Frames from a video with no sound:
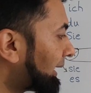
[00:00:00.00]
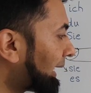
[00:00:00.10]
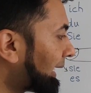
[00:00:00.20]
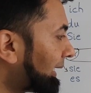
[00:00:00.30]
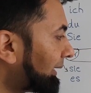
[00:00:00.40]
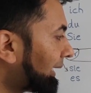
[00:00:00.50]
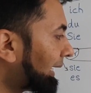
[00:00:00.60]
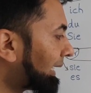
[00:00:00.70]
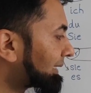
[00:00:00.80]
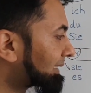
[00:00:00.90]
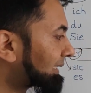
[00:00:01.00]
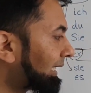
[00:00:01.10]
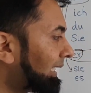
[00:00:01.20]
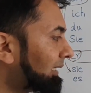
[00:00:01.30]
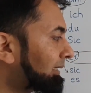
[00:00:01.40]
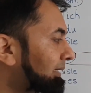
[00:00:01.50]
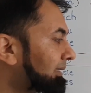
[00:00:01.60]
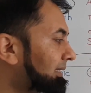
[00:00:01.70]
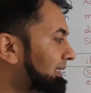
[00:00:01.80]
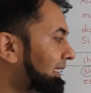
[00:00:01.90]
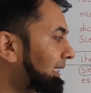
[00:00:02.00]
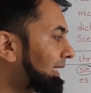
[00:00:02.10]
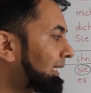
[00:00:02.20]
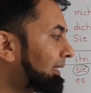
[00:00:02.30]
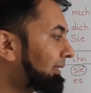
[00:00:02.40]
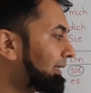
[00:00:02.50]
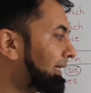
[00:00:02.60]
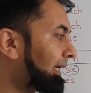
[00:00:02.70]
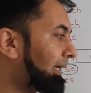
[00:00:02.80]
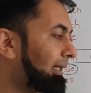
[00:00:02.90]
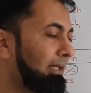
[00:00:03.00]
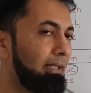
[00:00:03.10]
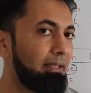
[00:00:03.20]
Er erzählt sie den